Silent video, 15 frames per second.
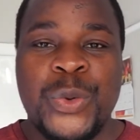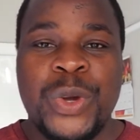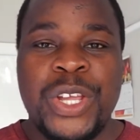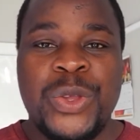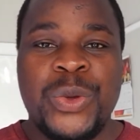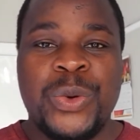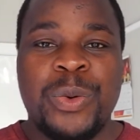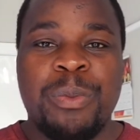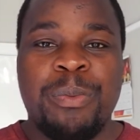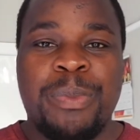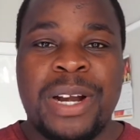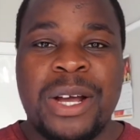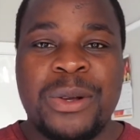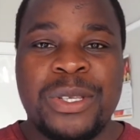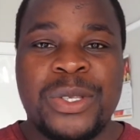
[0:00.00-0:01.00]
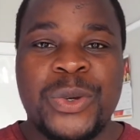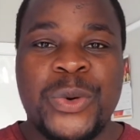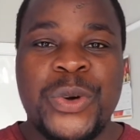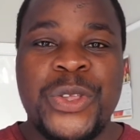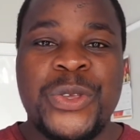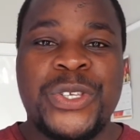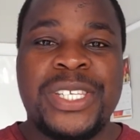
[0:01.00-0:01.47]
when you
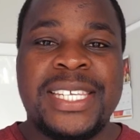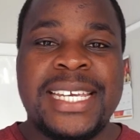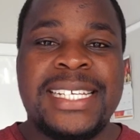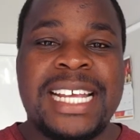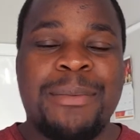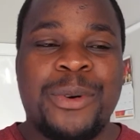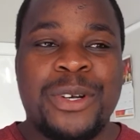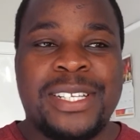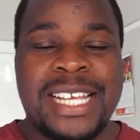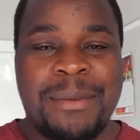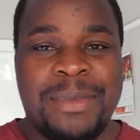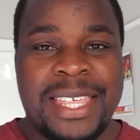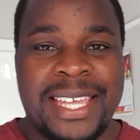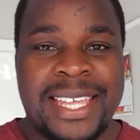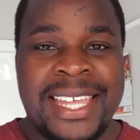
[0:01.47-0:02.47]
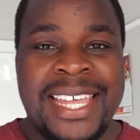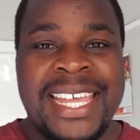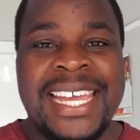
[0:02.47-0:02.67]
browse or when you search about something,